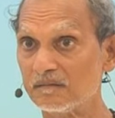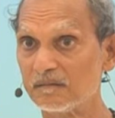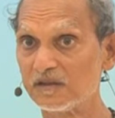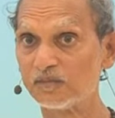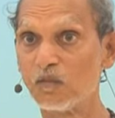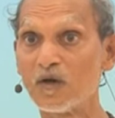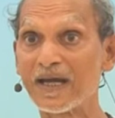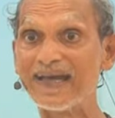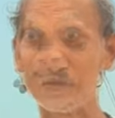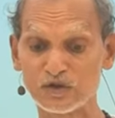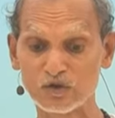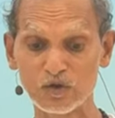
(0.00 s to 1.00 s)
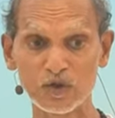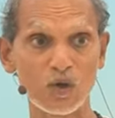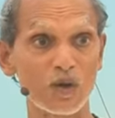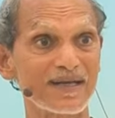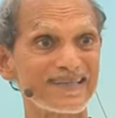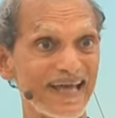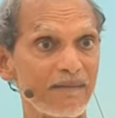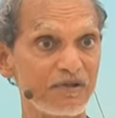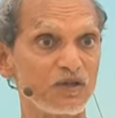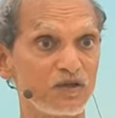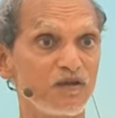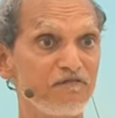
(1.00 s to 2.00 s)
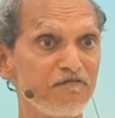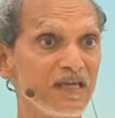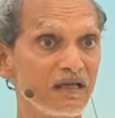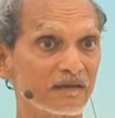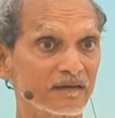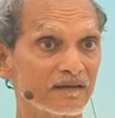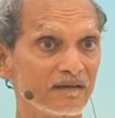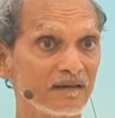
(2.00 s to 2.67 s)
This morning I showed you how to tap into the field.